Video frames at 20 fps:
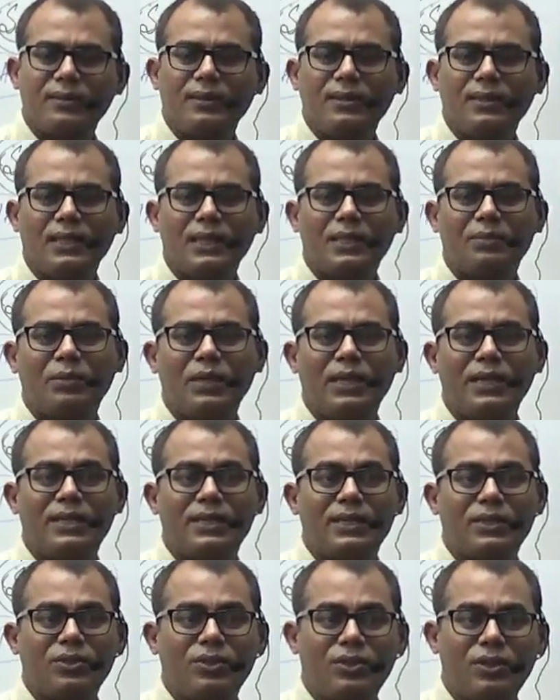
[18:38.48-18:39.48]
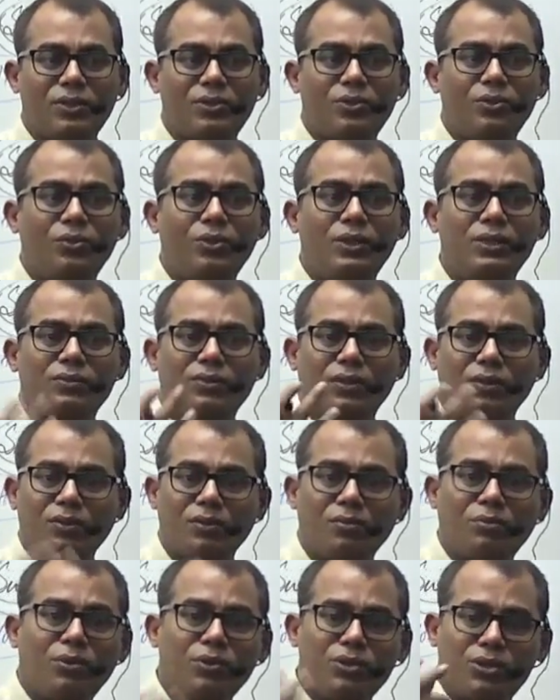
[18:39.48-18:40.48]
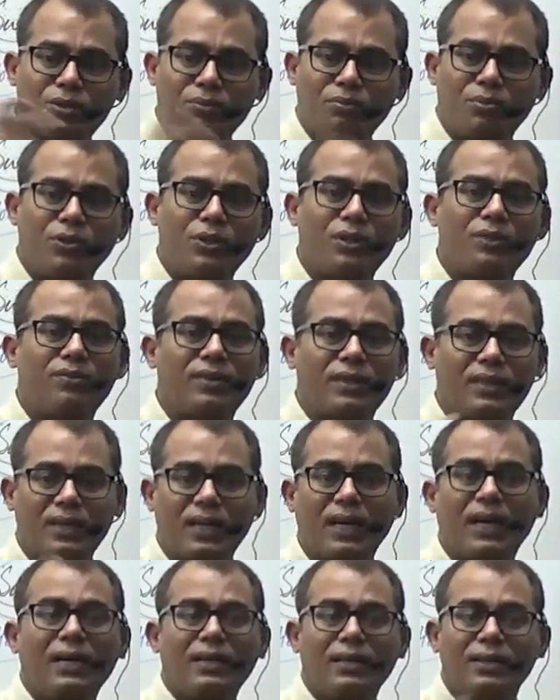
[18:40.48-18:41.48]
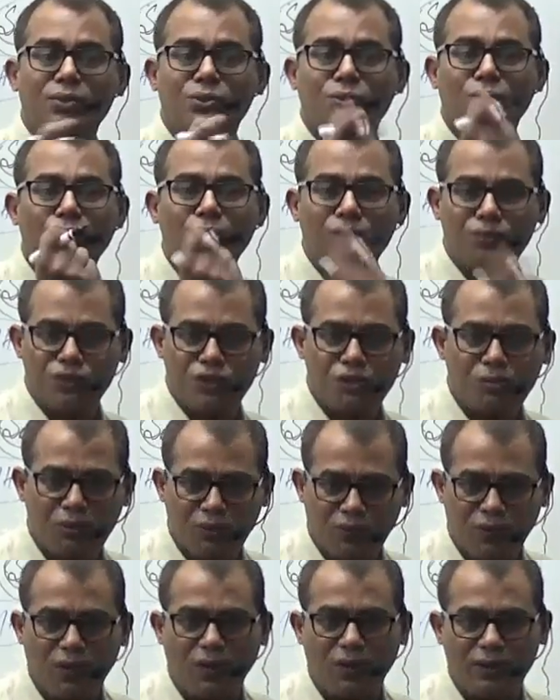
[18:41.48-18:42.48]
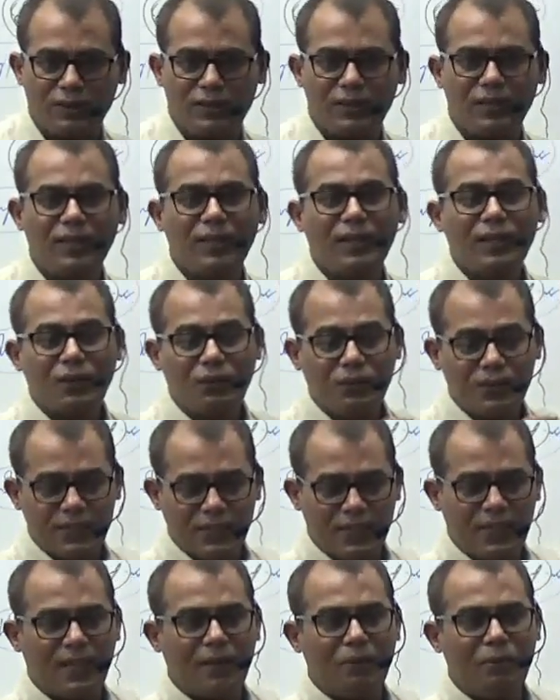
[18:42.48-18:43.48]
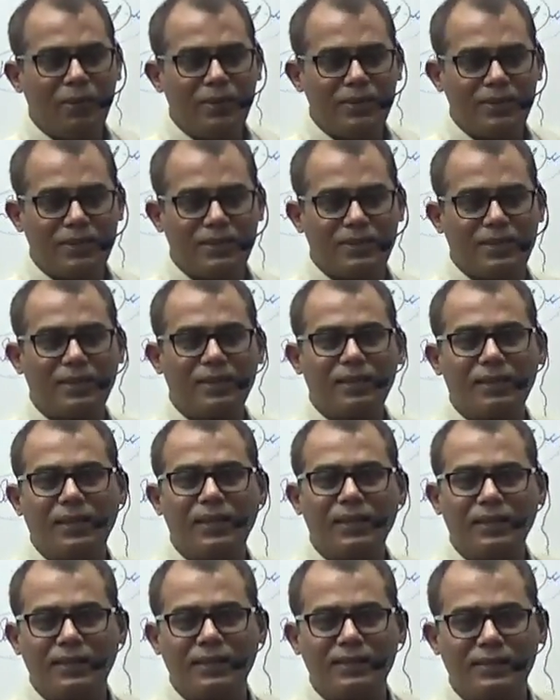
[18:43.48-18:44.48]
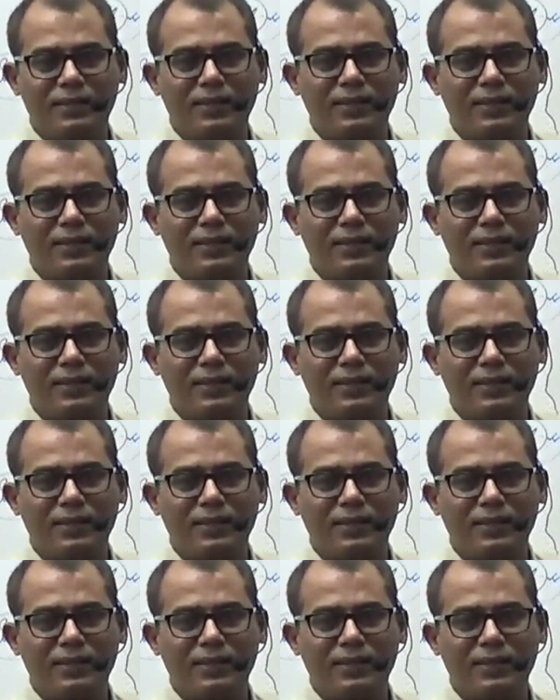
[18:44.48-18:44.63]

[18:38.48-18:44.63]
That plate tectonic theory is one of the most important, in fact, heart and soul of geomorphology, which enables it learning this.